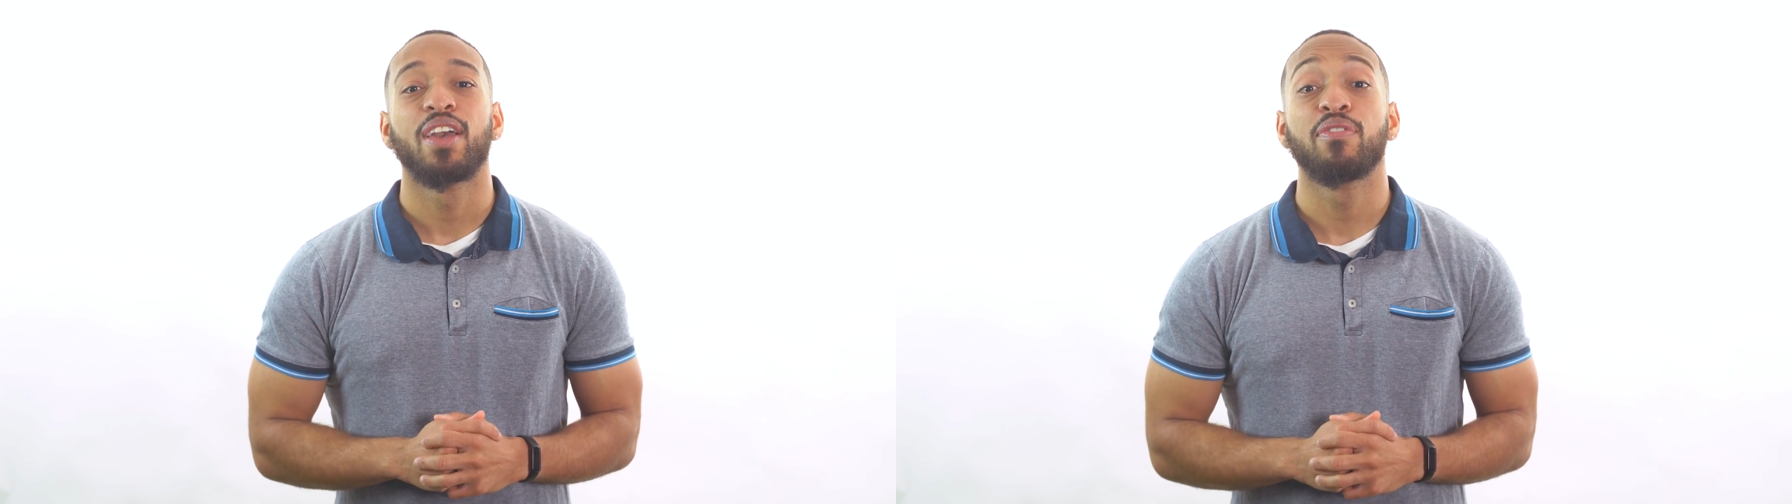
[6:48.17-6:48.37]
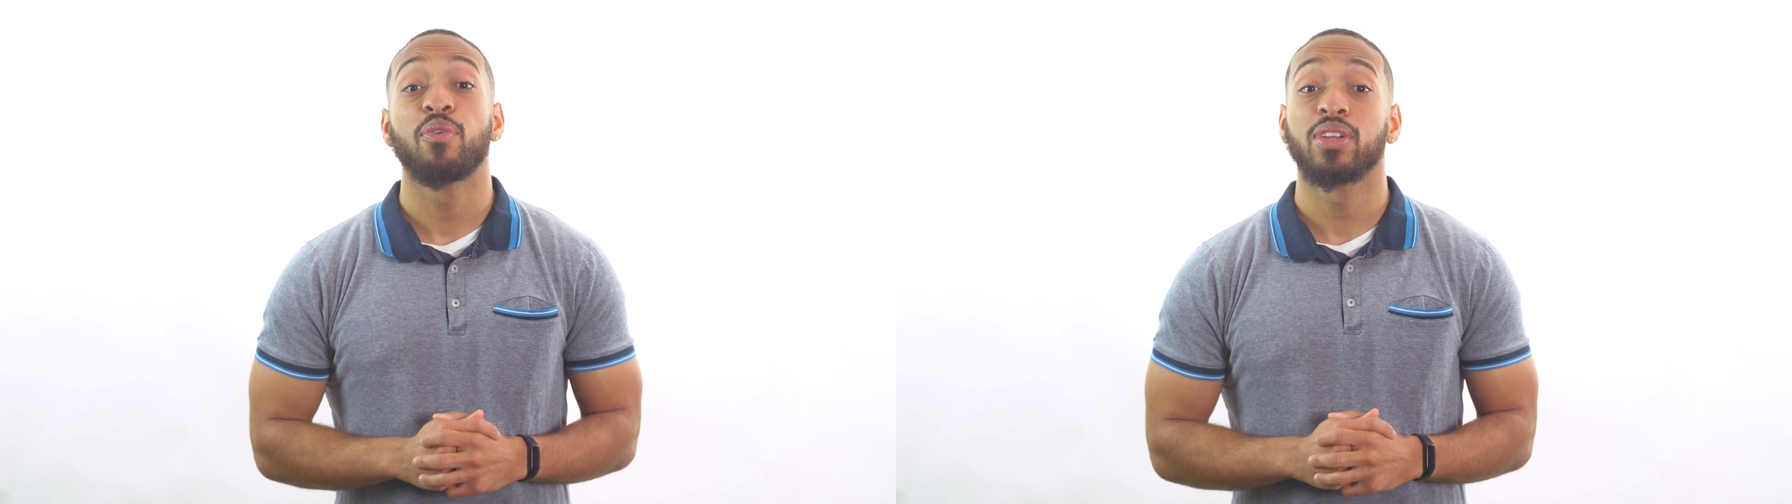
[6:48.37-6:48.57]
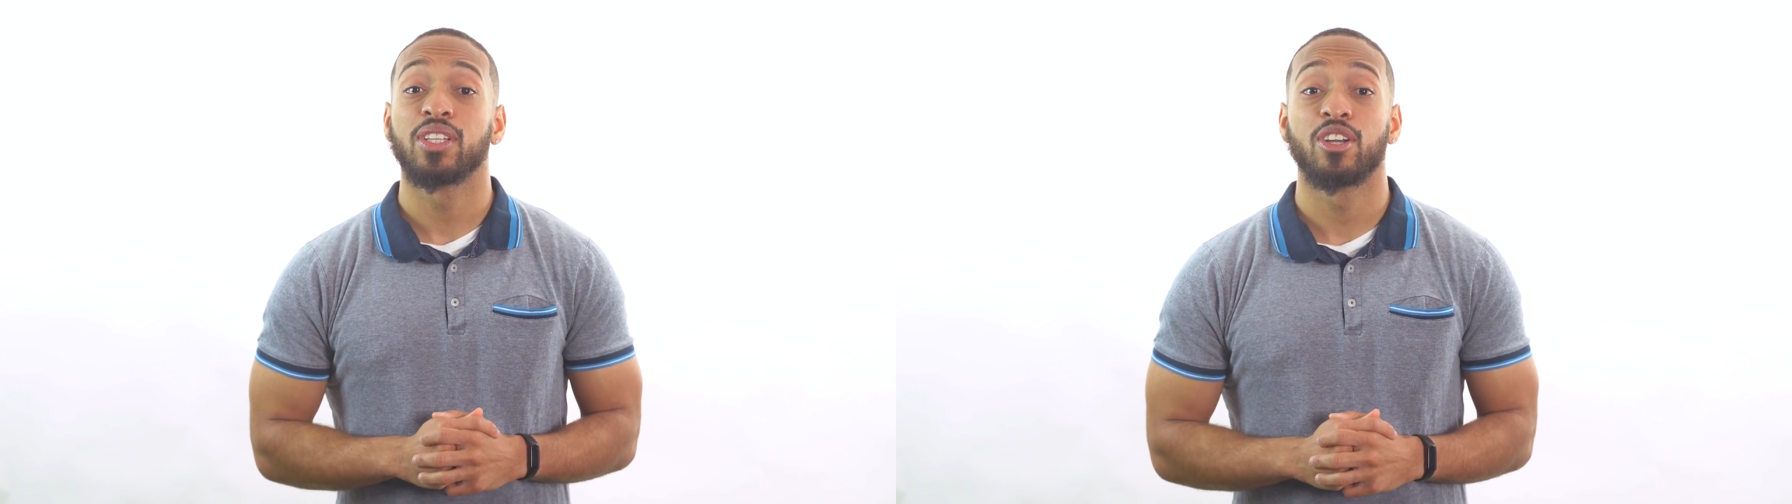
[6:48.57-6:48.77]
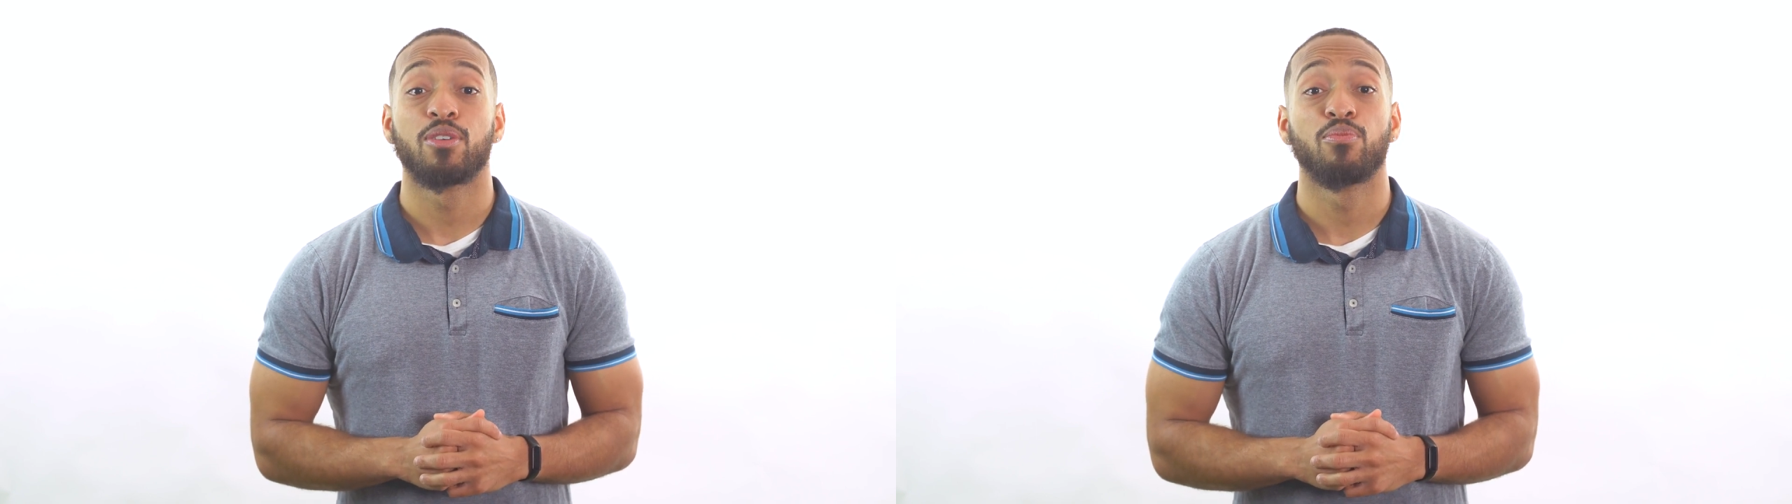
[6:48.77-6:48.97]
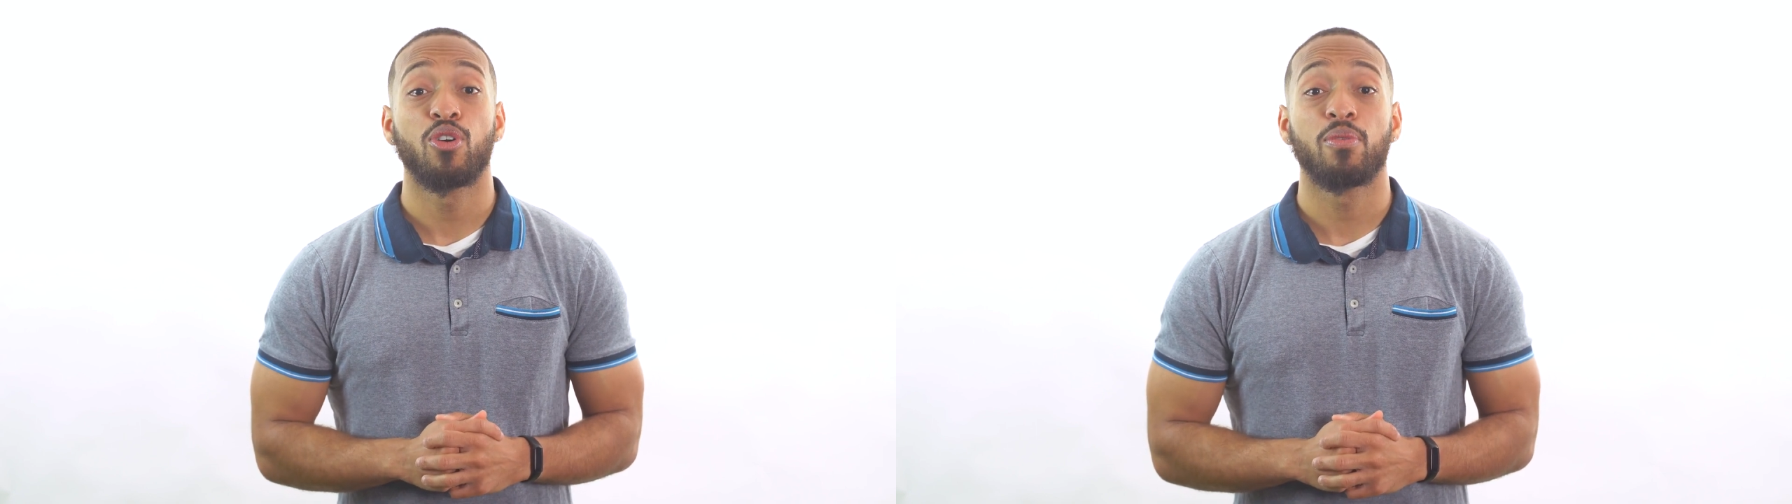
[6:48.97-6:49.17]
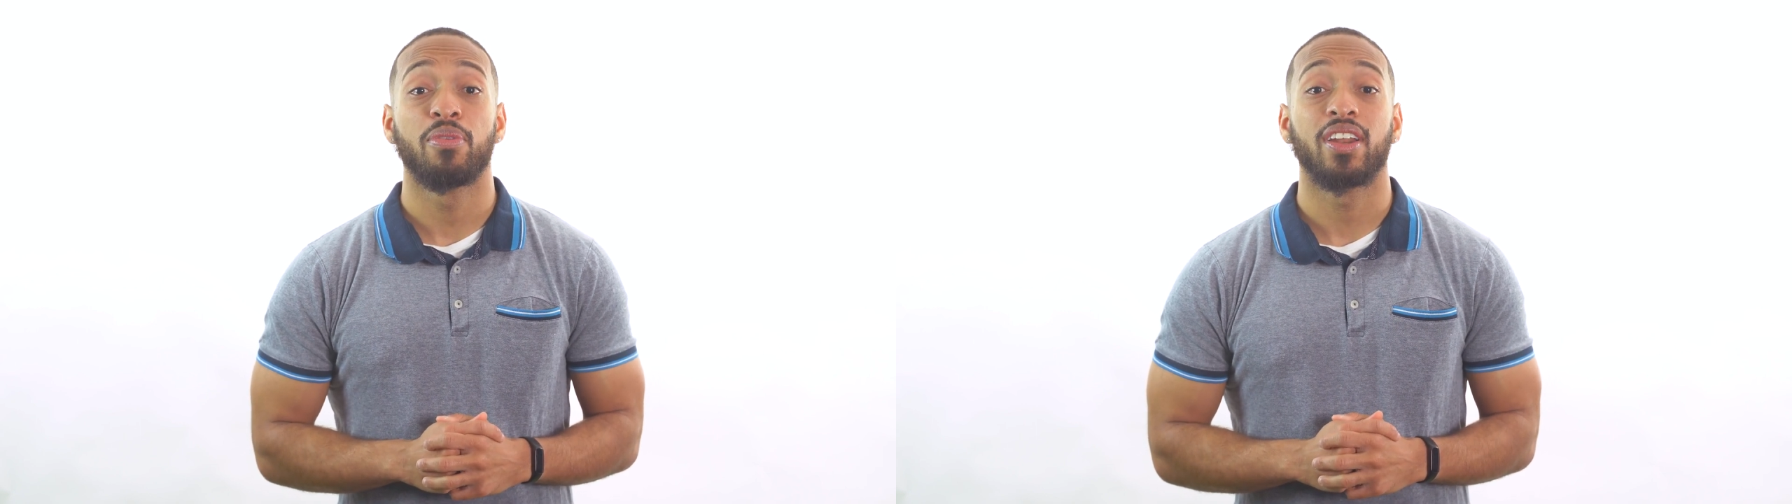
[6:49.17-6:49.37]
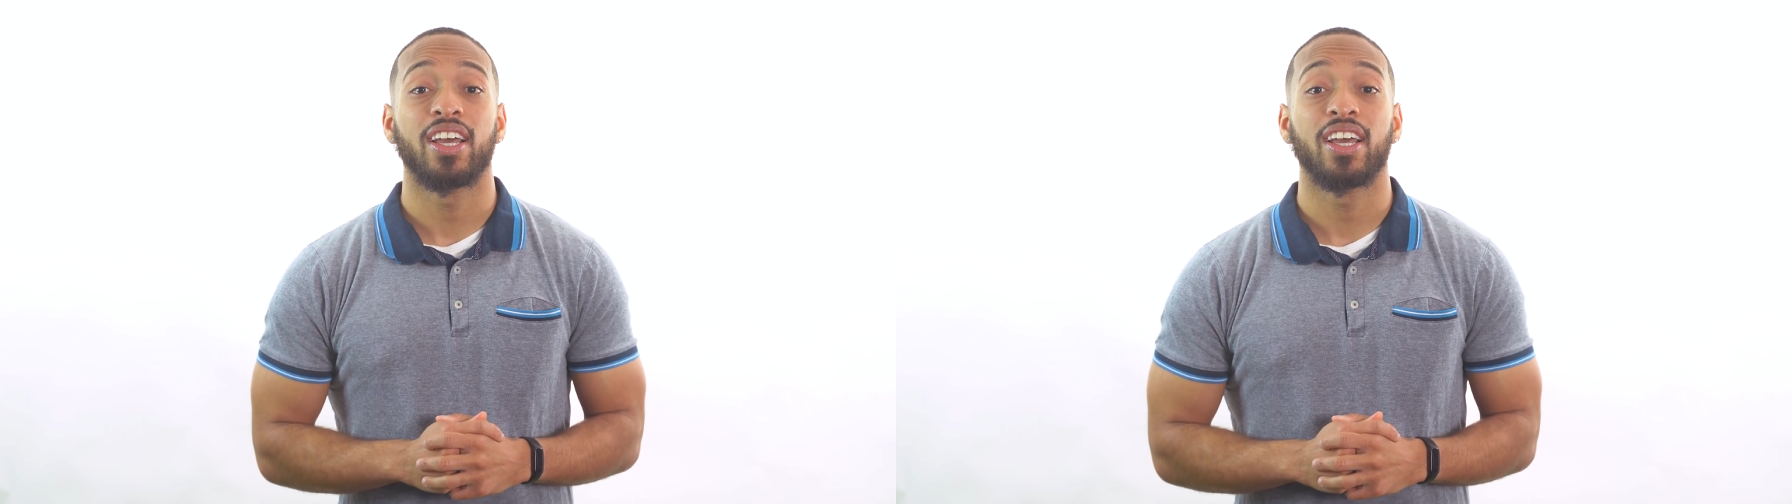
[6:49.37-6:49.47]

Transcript: If you want to learn more about